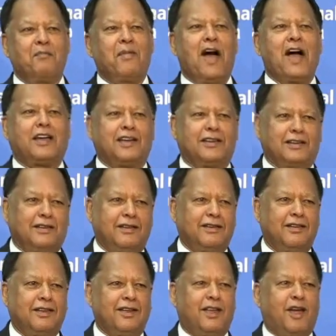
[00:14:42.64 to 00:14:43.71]
market
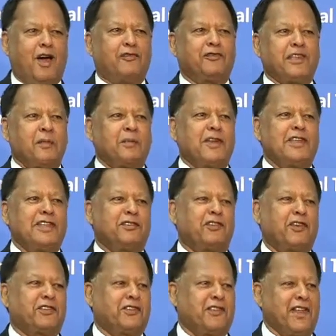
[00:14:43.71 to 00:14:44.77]
of Japanese
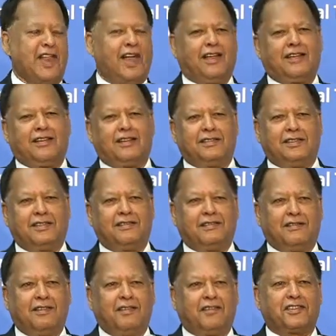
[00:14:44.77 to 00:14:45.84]
for Sri Lankans,
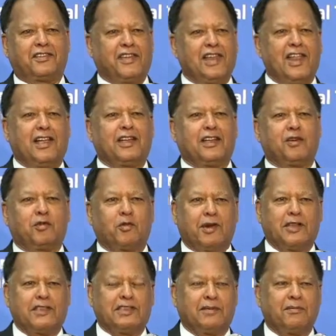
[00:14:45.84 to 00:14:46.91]
for Sri Lankan
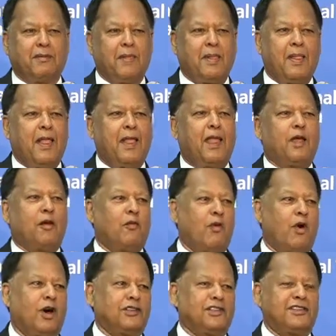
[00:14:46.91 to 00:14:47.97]
tourism,
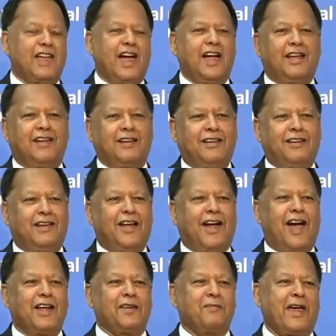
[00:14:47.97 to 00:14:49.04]
was young,
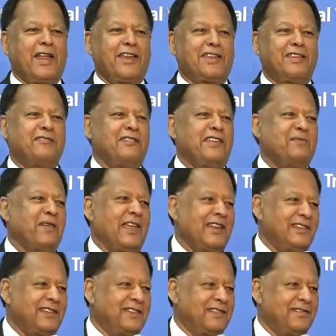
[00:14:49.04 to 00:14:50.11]
unmarried
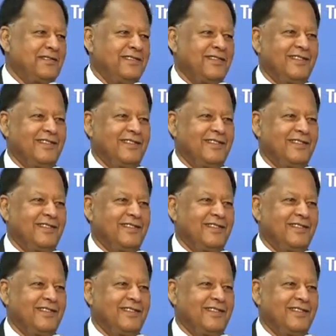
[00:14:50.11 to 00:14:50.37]
females.